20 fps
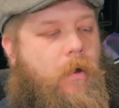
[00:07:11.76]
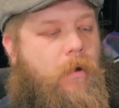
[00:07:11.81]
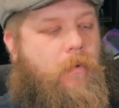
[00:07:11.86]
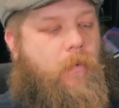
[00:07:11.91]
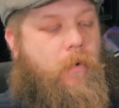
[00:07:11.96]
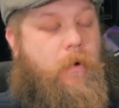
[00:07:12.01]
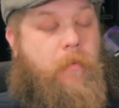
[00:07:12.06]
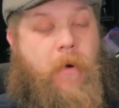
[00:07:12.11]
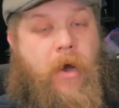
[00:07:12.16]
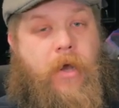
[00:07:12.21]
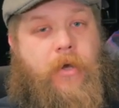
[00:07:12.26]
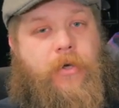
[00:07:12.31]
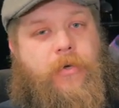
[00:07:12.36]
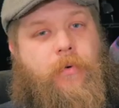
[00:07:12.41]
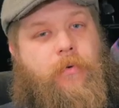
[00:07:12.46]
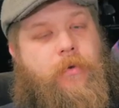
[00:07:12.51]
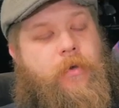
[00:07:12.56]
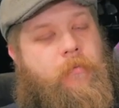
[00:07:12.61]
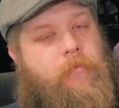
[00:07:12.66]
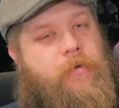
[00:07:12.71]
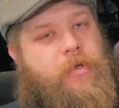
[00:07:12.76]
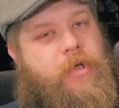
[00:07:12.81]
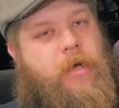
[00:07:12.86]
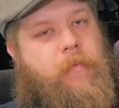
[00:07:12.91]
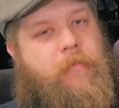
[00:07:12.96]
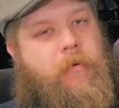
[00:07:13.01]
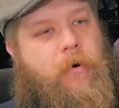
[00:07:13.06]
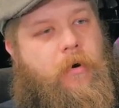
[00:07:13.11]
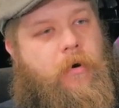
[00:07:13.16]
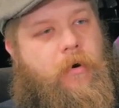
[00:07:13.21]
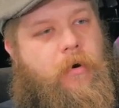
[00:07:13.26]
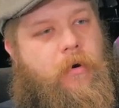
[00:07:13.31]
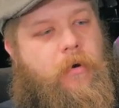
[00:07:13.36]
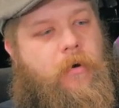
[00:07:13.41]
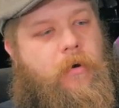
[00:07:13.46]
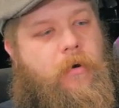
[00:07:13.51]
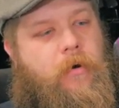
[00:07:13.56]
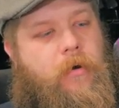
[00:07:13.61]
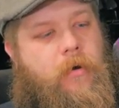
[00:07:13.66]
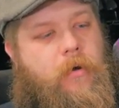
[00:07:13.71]
We might shoot them cheaper,
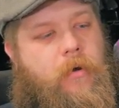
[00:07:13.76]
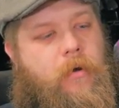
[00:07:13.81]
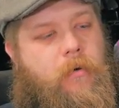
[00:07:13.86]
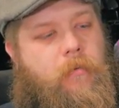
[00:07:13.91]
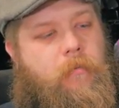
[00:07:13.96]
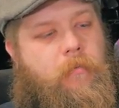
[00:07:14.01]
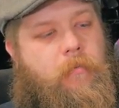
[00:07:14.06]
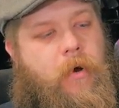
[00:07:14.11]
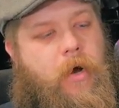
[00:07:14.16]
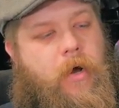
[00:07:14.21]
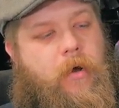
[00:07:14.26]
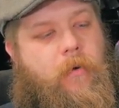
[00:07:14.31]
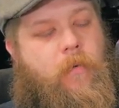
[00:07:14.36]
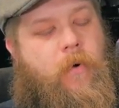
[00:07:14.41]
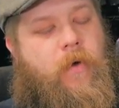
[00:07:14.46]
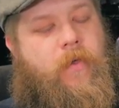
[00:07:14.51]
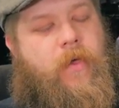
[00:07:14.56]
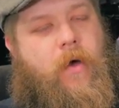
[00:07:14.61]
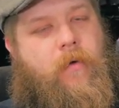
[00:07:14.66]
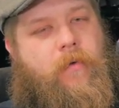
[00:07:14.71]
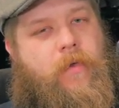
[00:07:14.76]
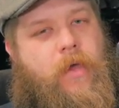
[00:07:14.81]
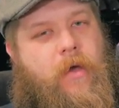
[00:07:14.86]
but without